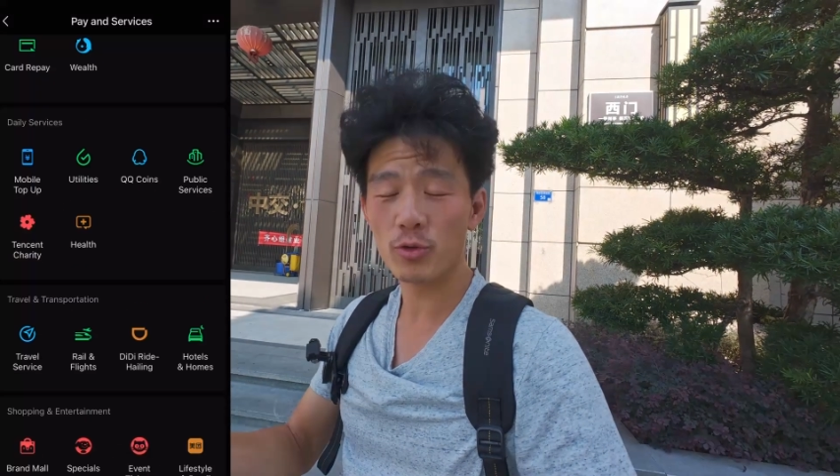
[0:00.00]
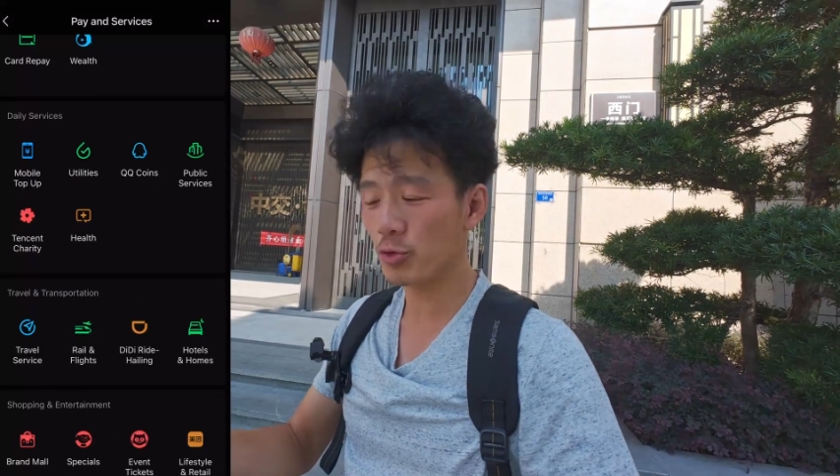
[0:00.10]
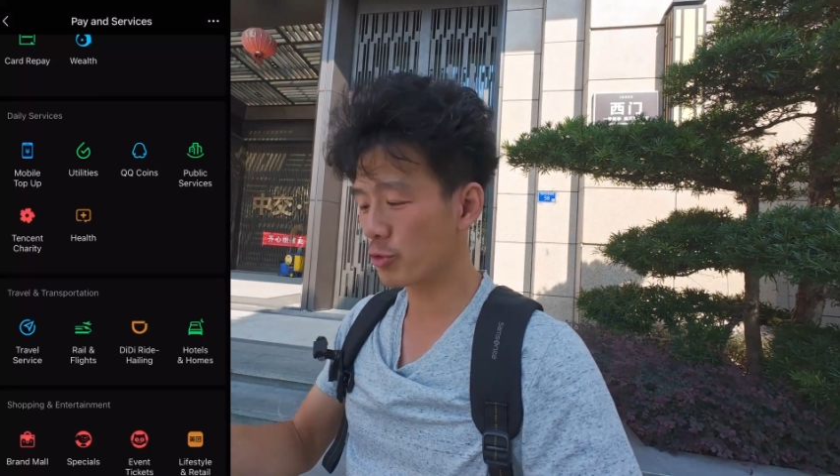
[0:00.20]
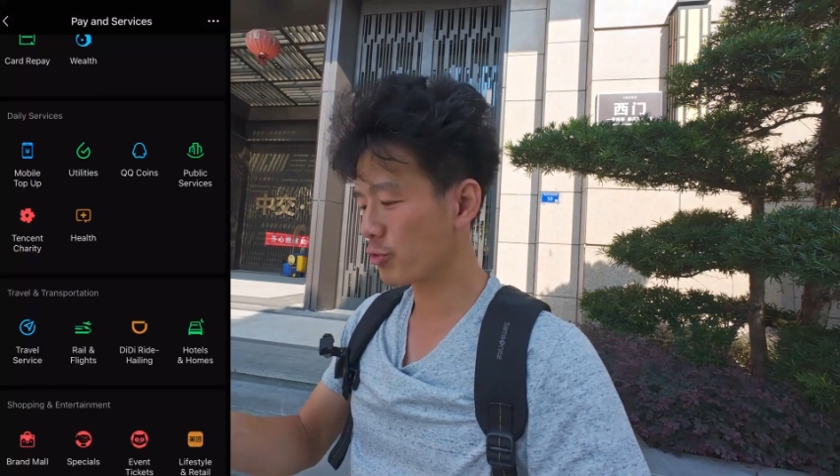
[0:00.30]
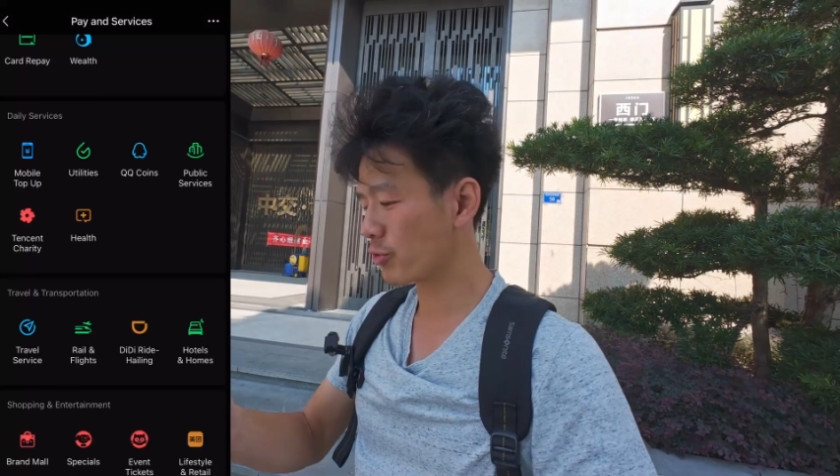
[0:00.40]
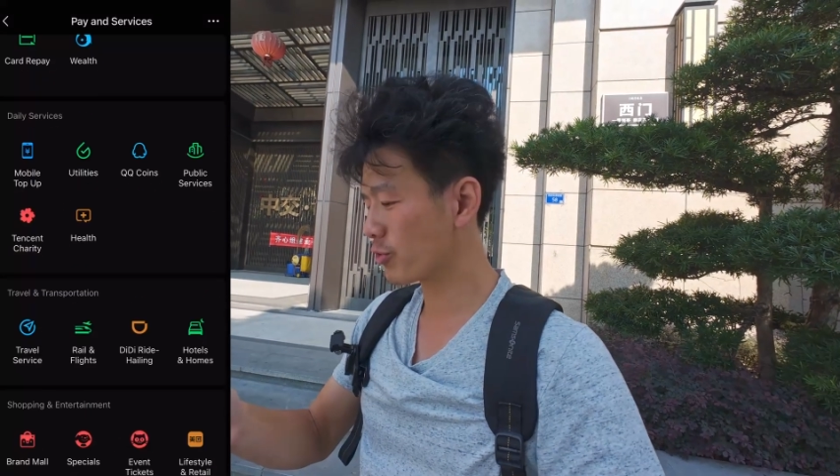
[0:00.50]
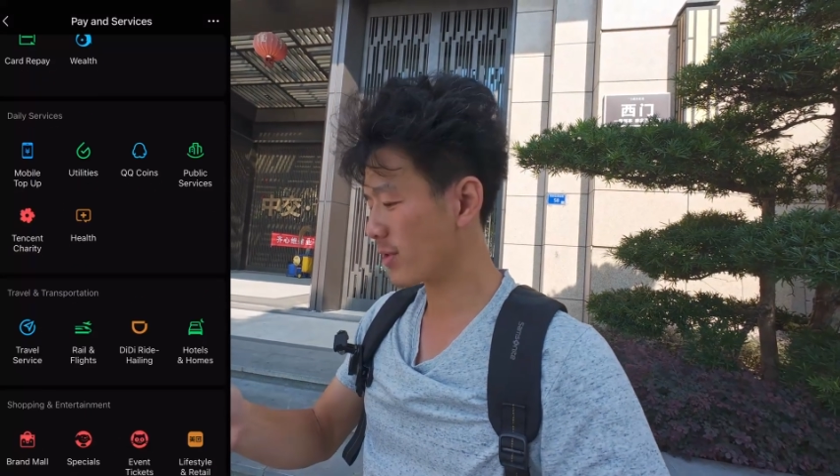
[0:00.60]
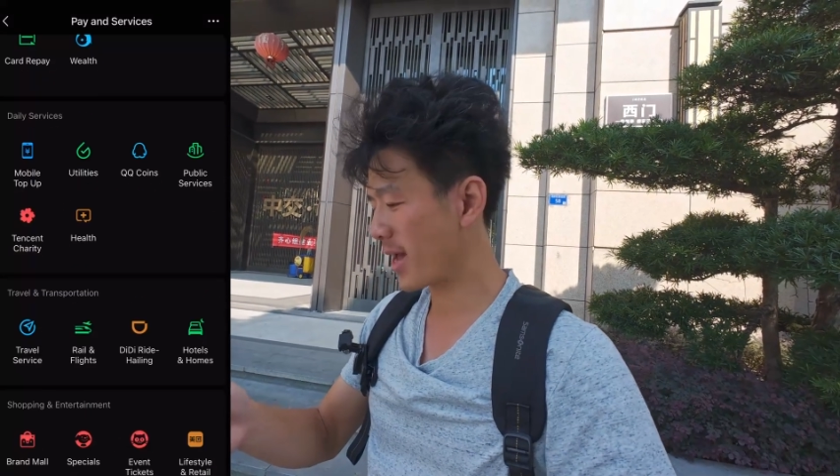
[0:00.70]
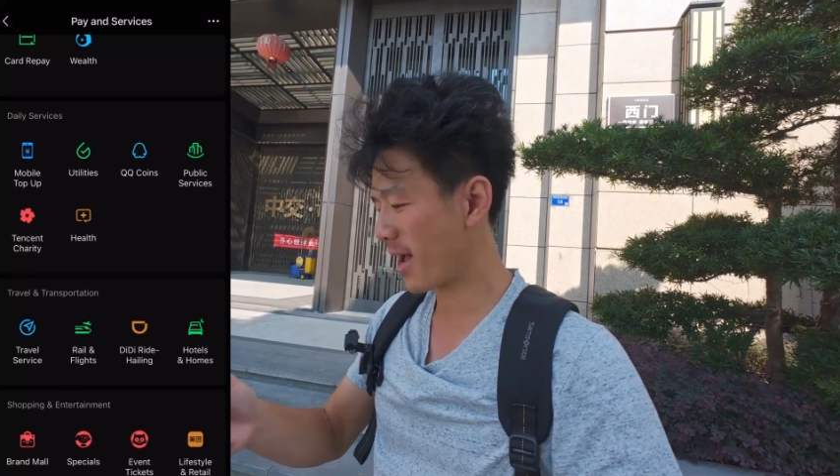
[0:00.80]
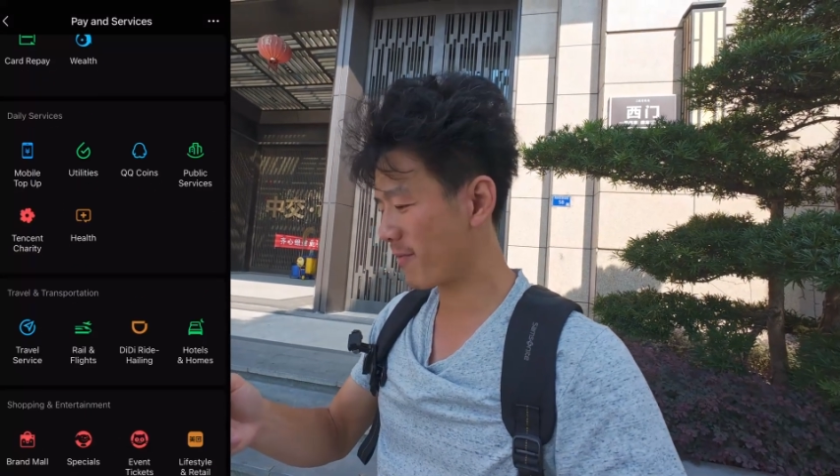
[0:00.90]
you usually
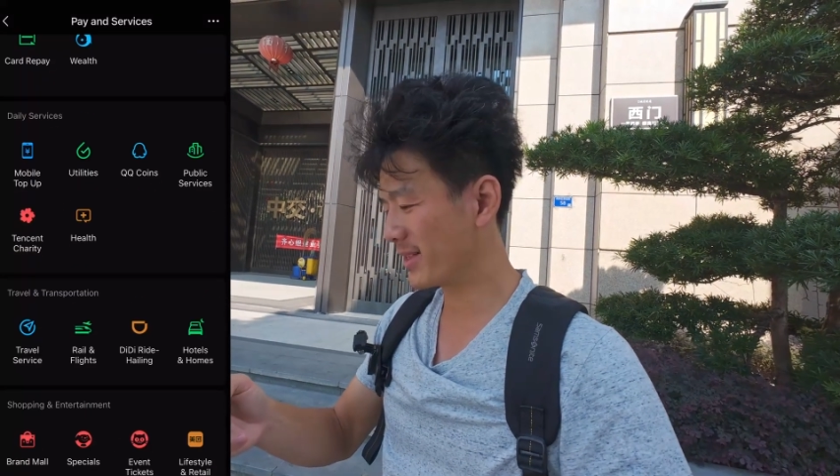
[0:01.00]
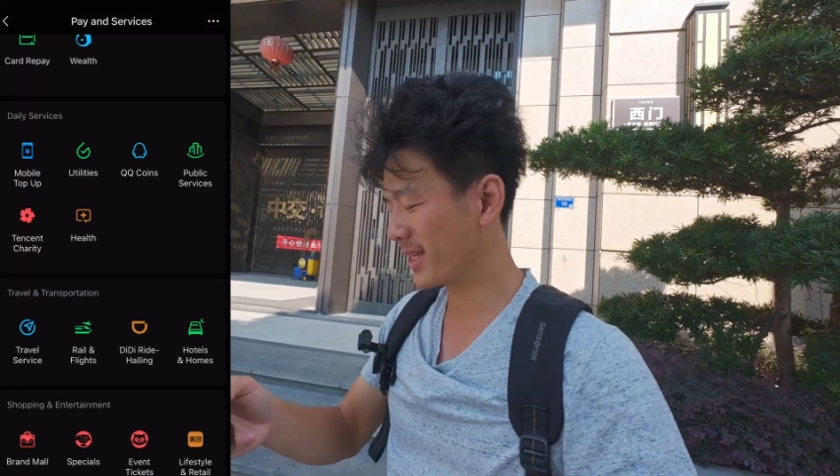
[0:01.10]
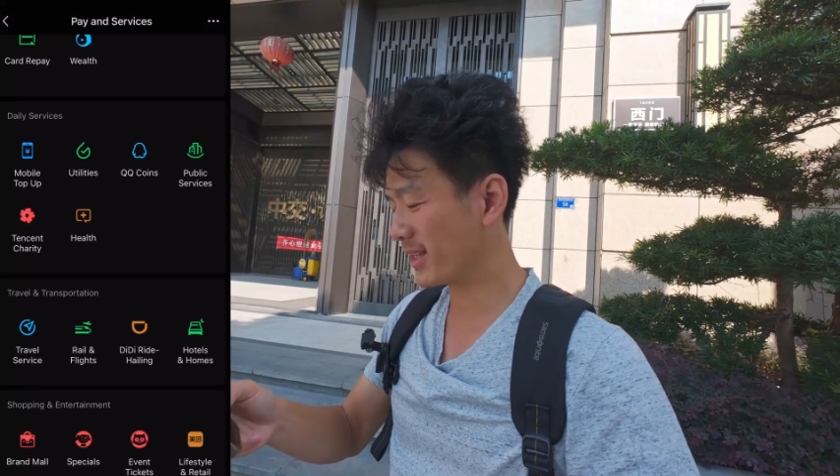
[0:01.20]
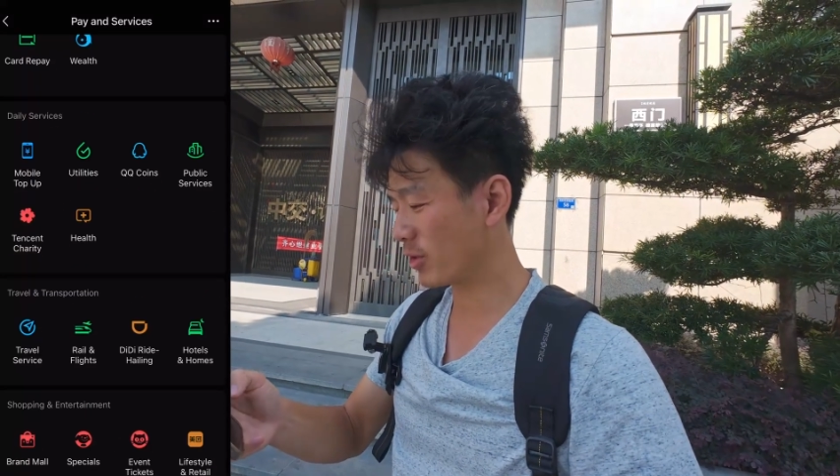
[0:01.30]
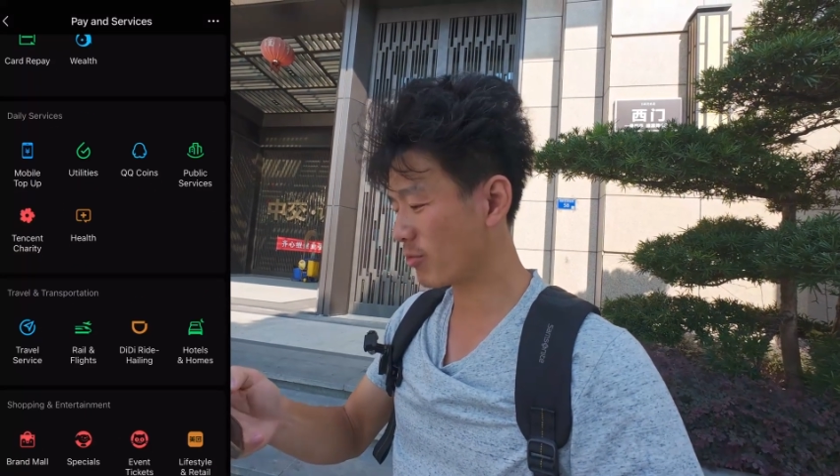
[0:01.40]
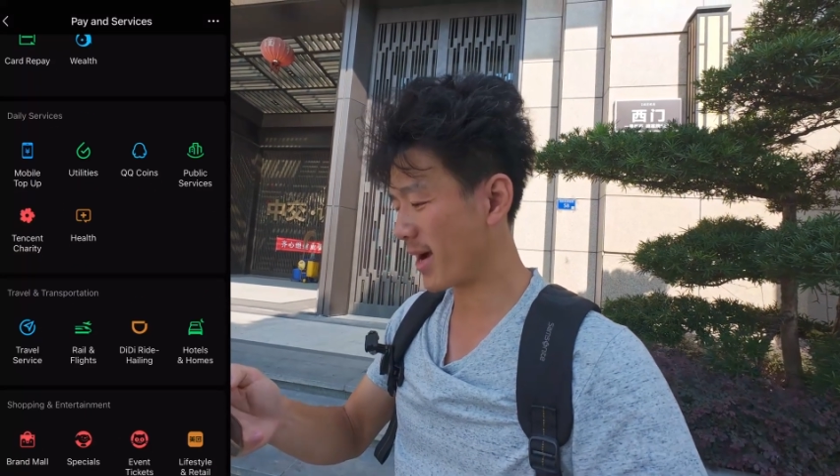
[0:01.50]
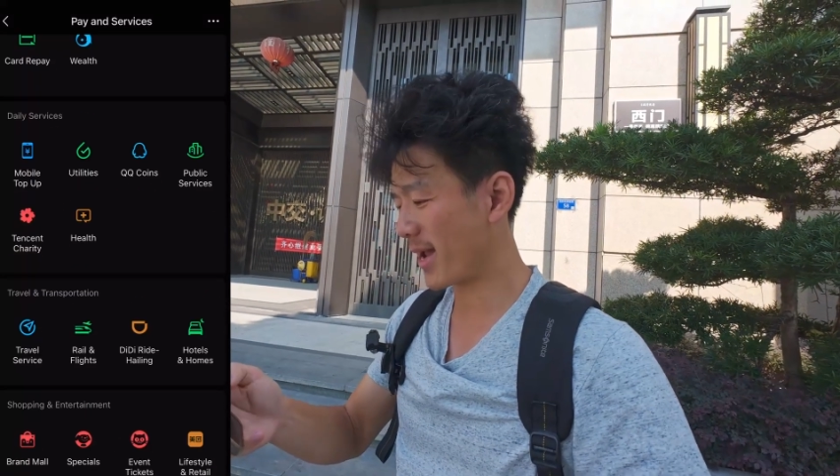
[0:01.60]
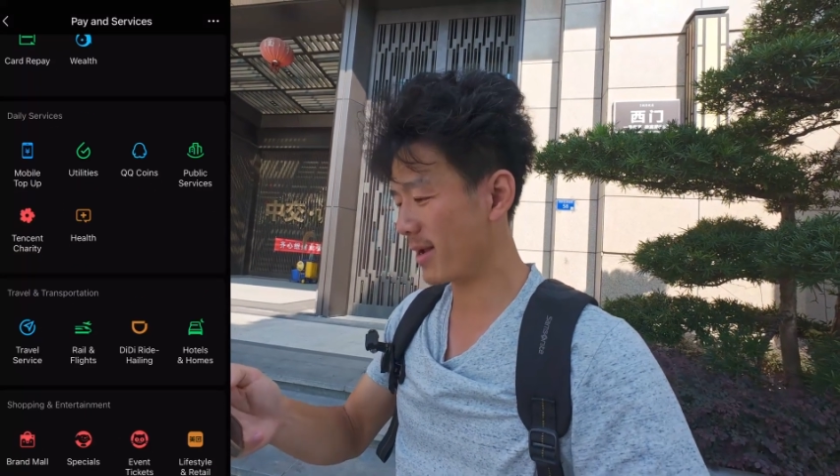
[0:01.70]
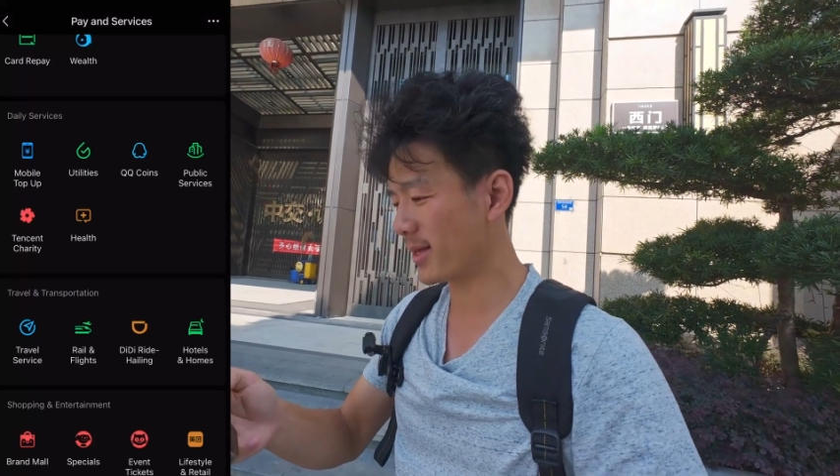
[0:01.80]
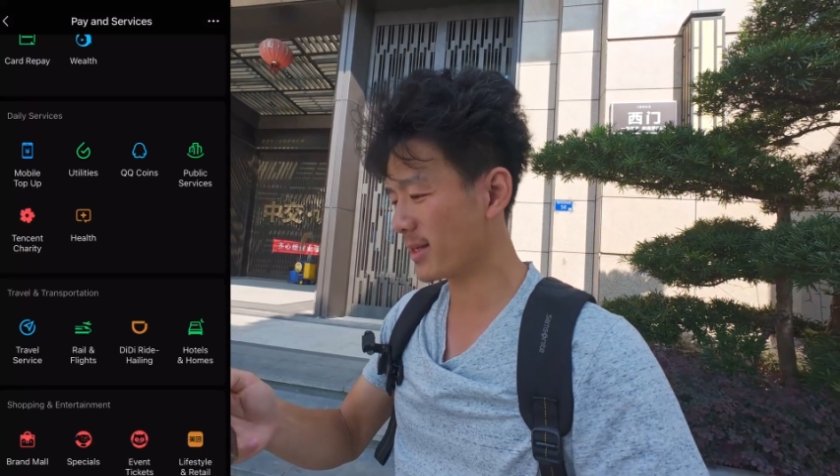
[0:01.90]
should have Didi
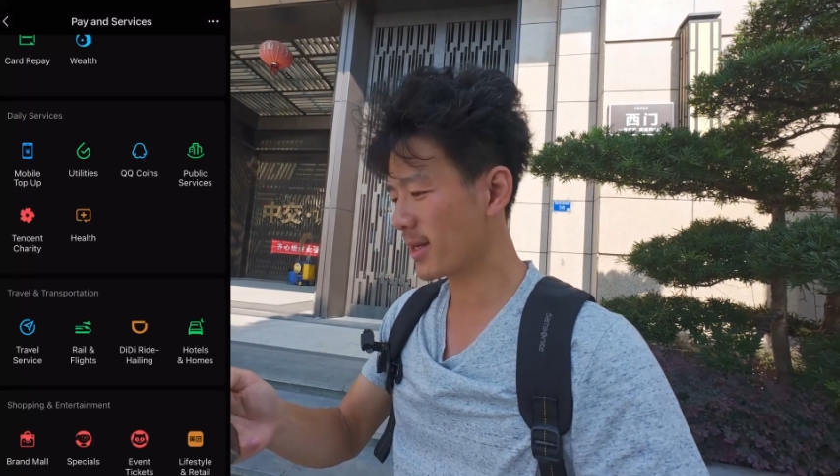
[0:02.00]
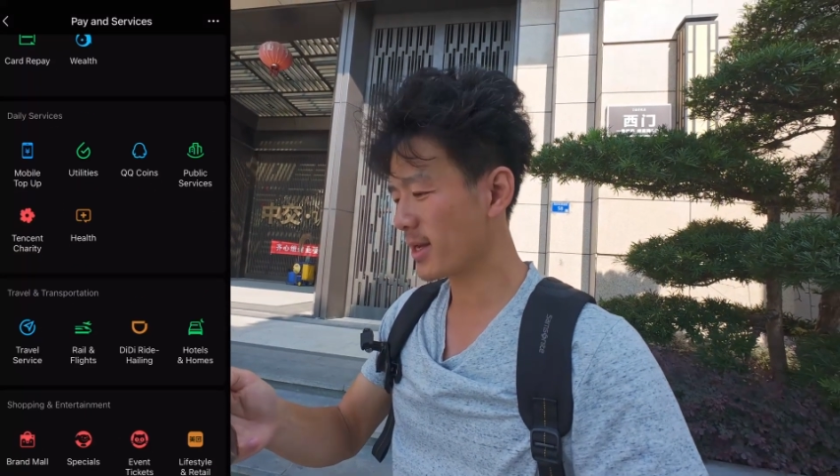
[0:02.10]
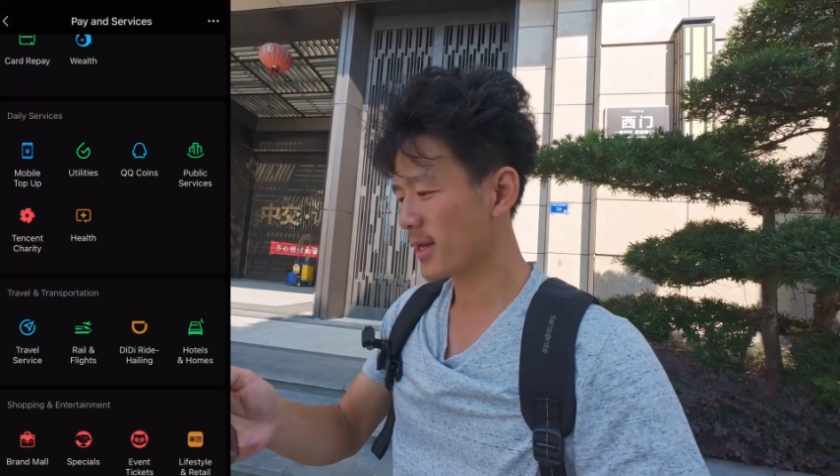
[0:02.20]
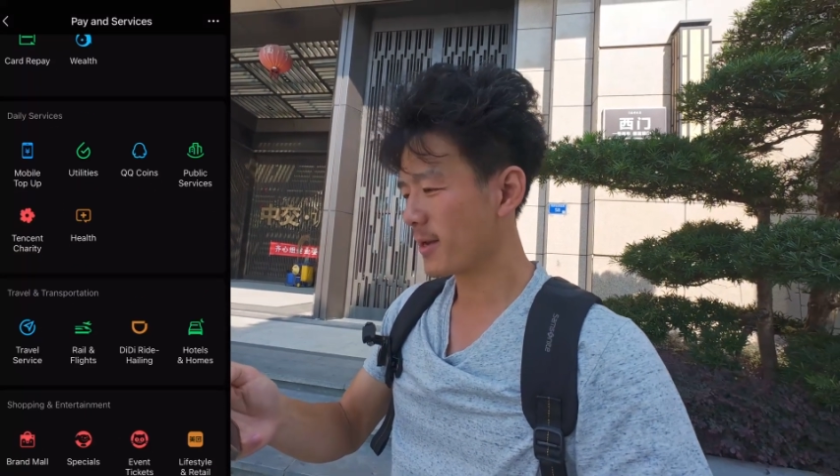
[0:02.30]
ride hailing.